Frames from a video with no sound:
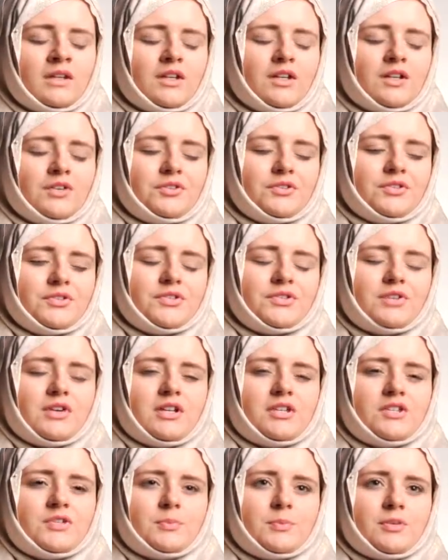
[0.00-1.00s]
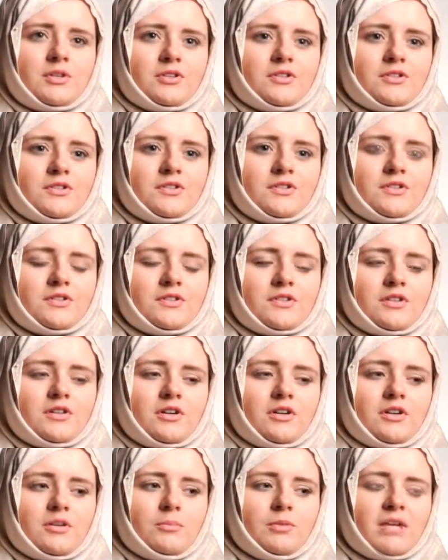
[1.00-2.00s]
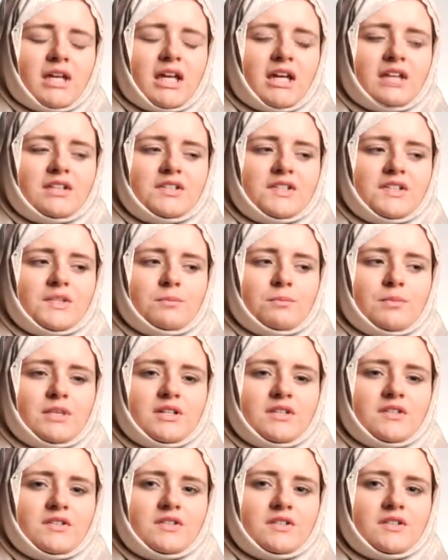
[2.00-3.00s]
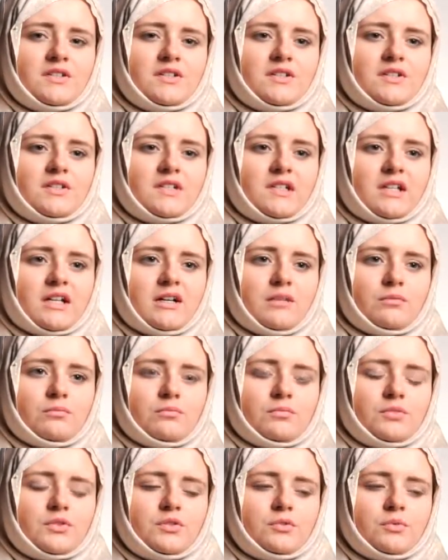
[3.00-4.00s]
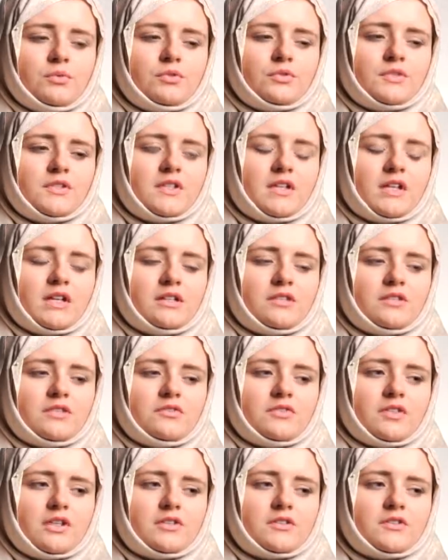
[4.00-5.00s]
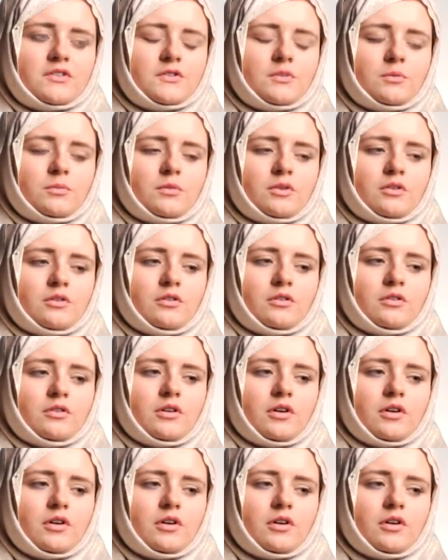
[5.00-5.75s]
It was strange, because I began to miss Islam towards the end of that summer.